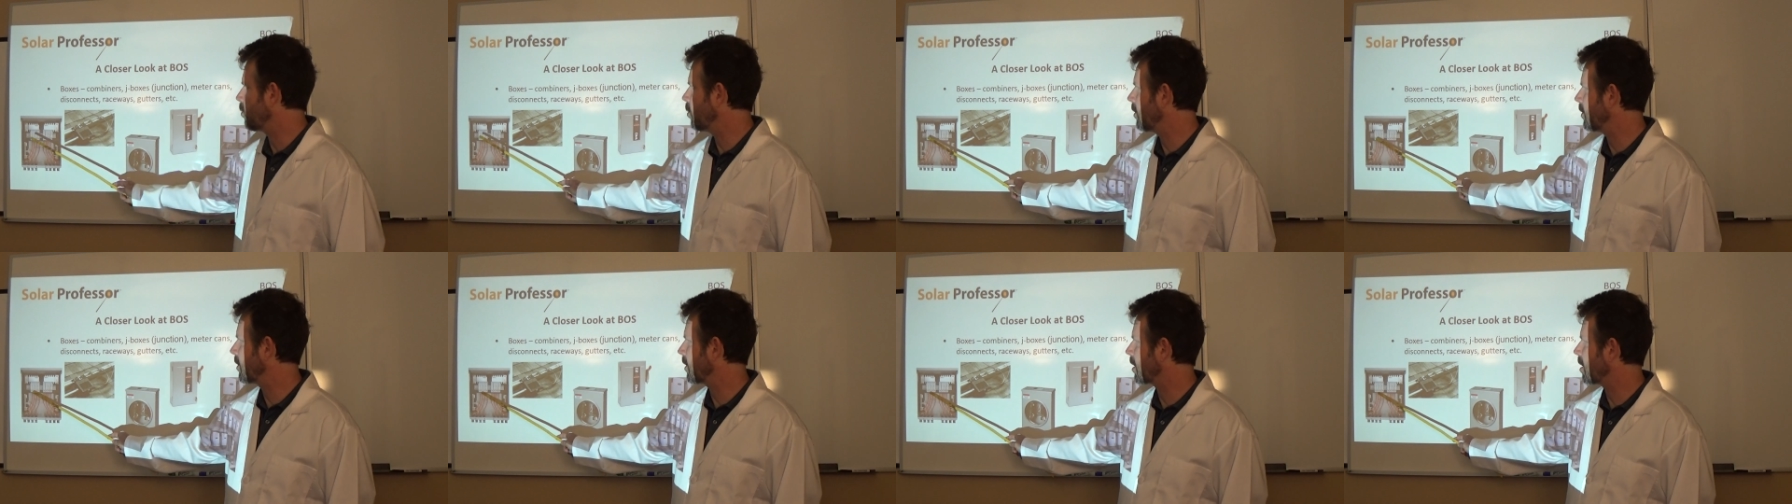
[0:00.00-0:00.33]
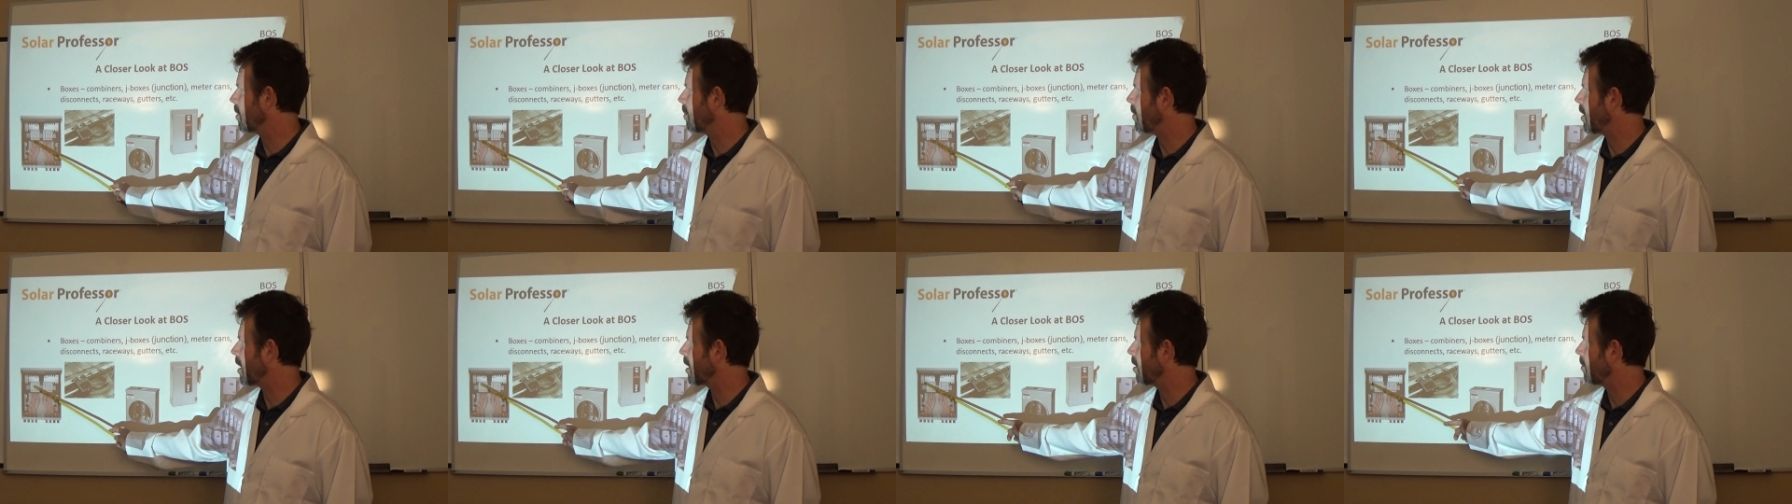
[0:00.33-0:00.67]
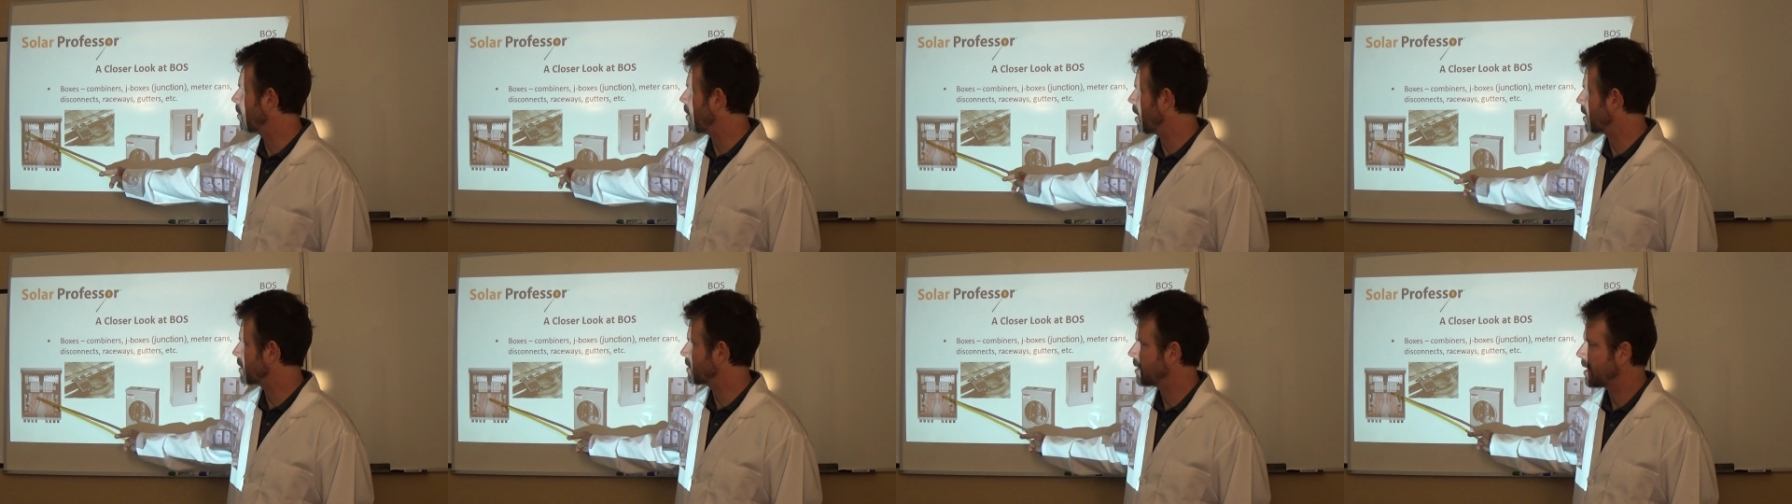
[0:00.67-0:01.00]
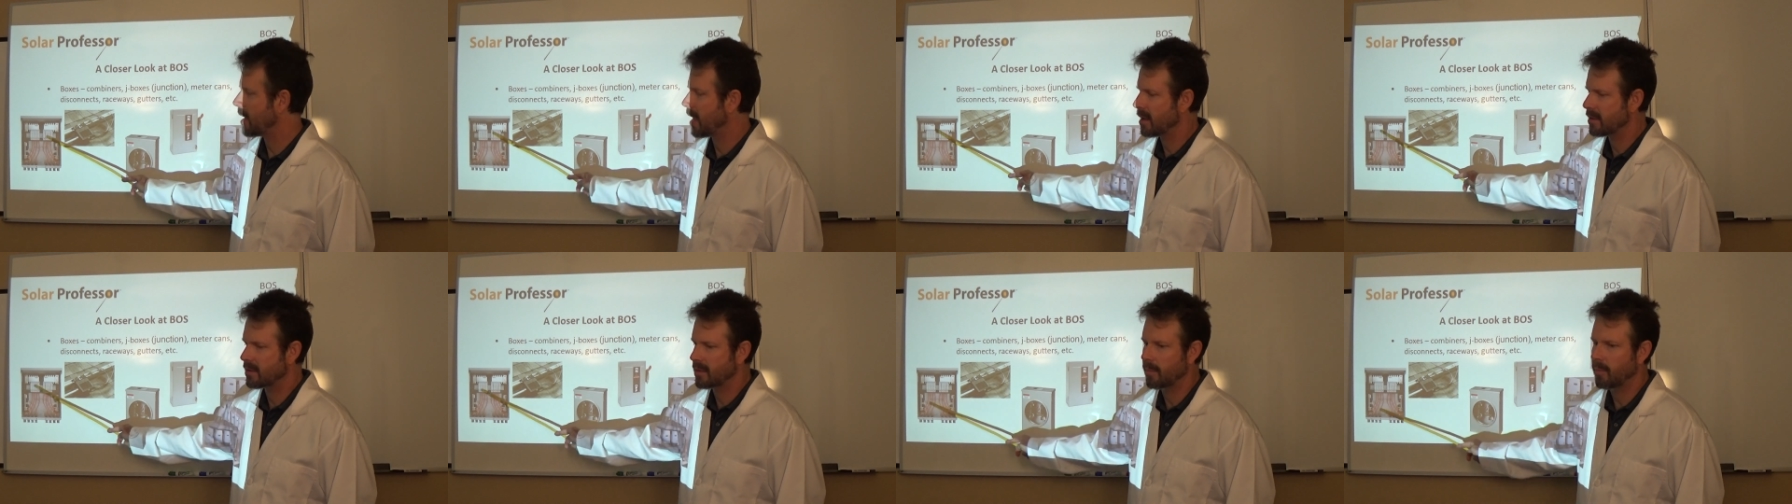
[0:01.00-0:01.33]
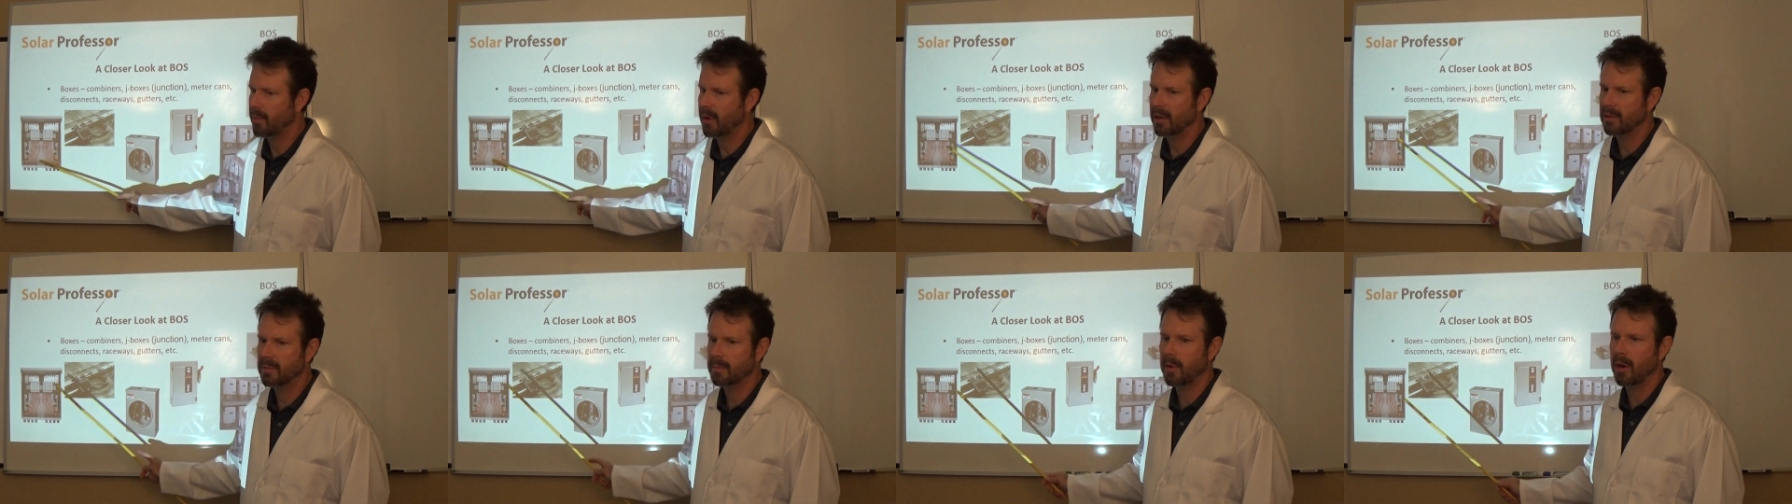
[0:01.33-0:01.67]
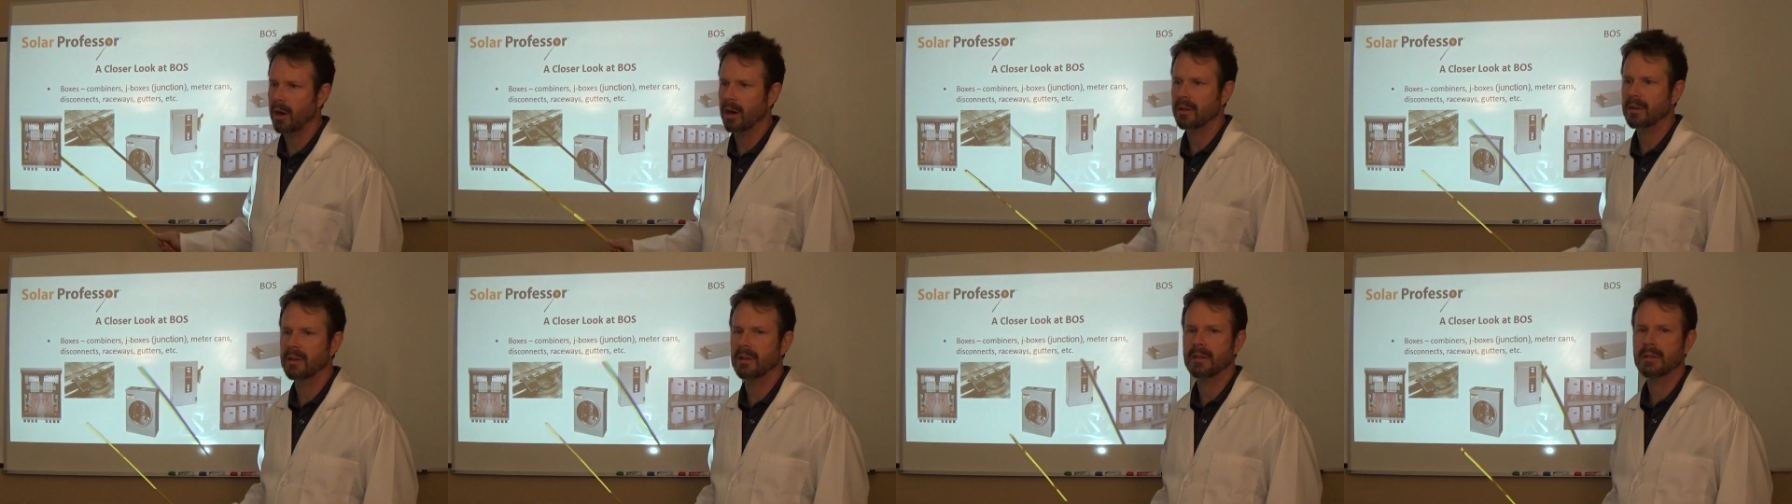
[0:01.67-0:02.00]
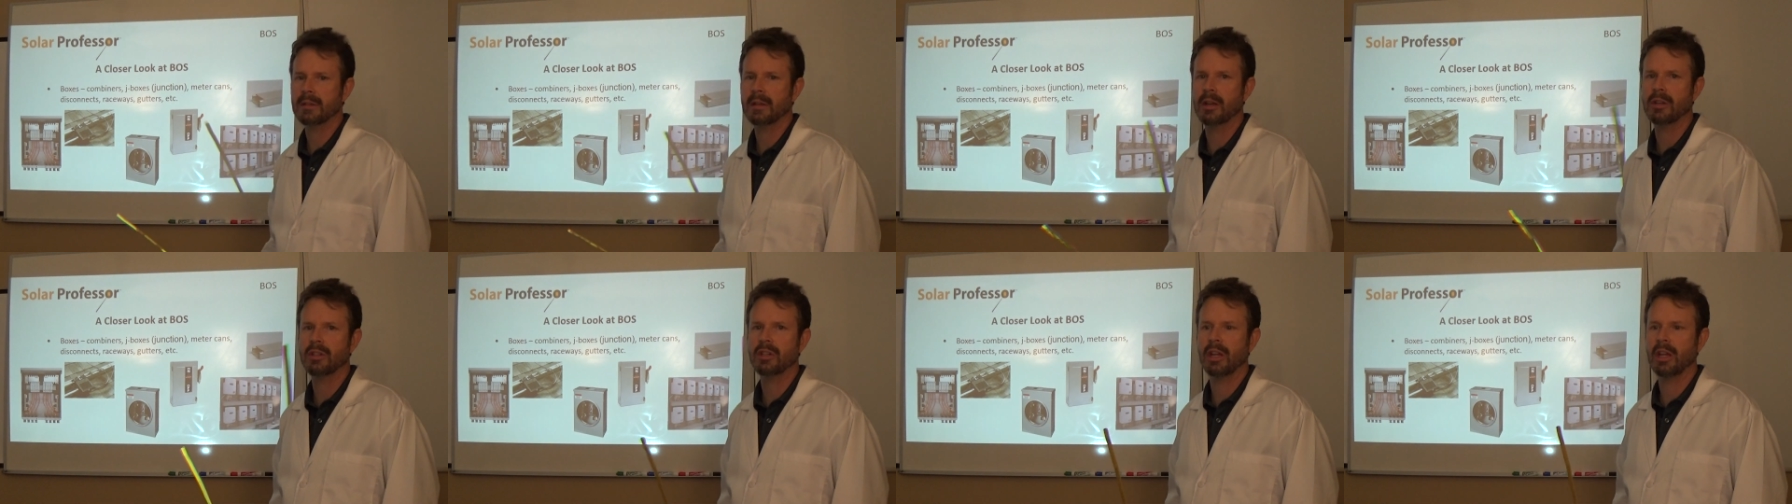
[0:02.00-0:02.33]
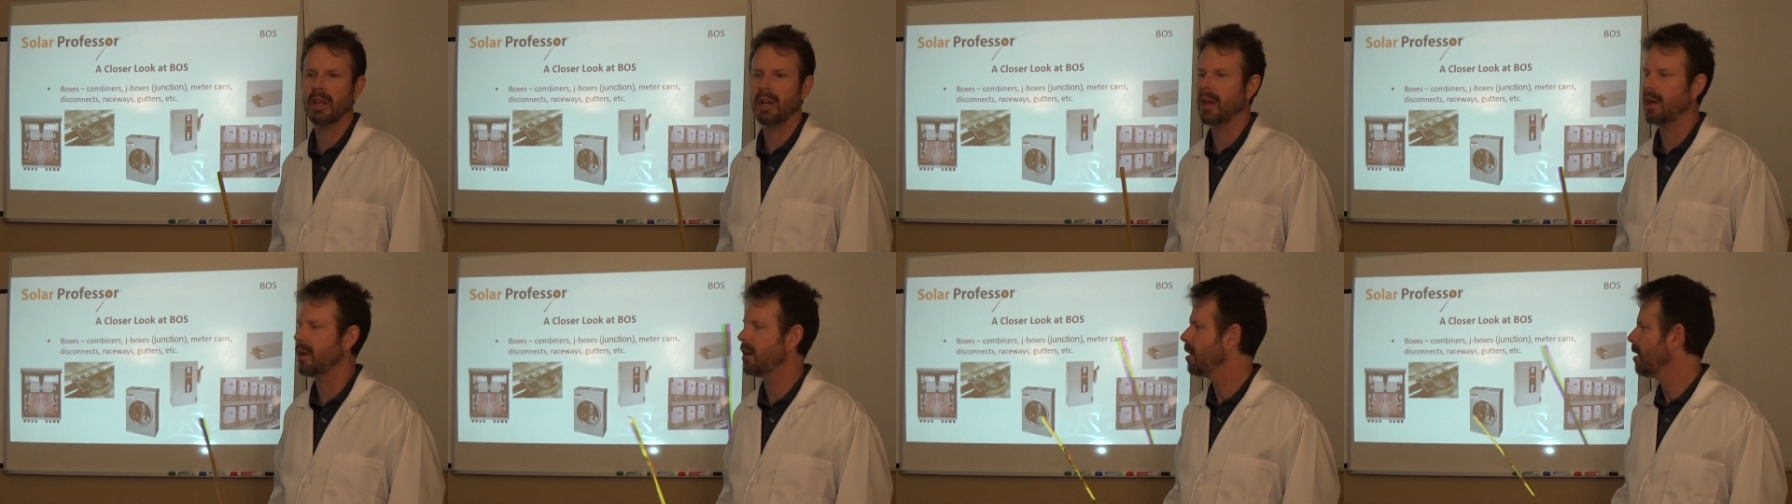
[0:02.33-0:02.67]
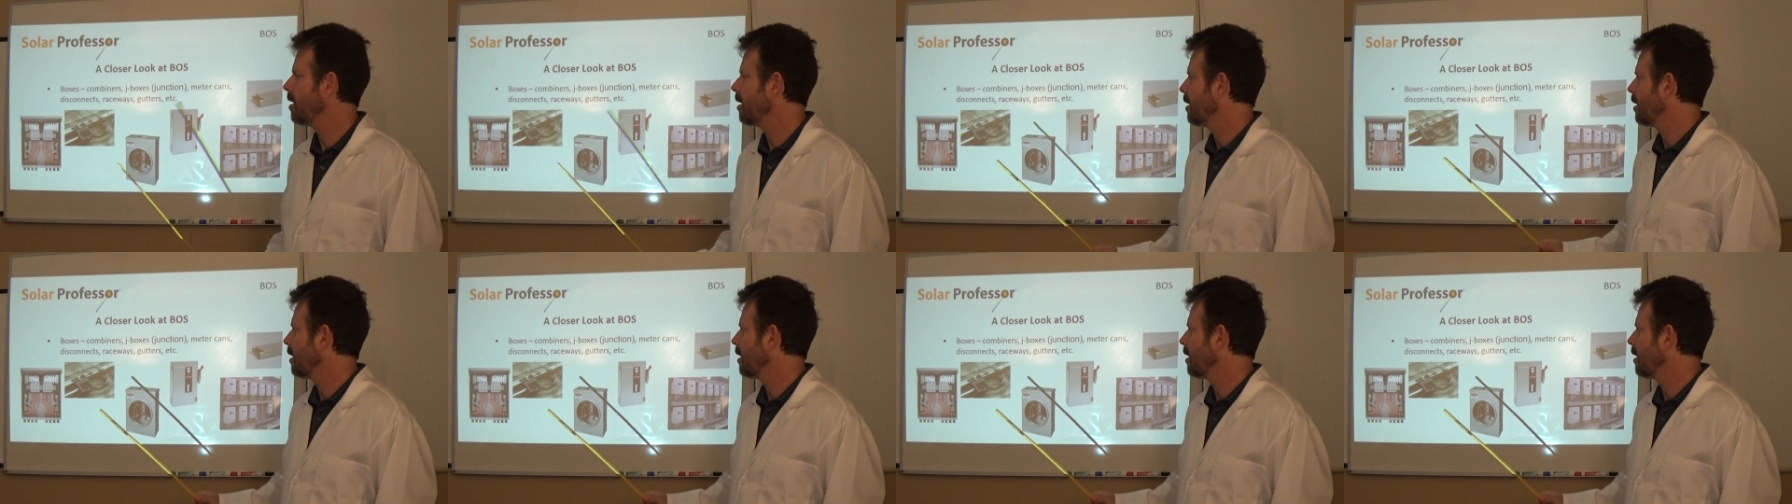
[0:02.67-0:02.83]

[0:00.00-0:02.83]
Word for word: with a combiner box that has the bus bars and such in it.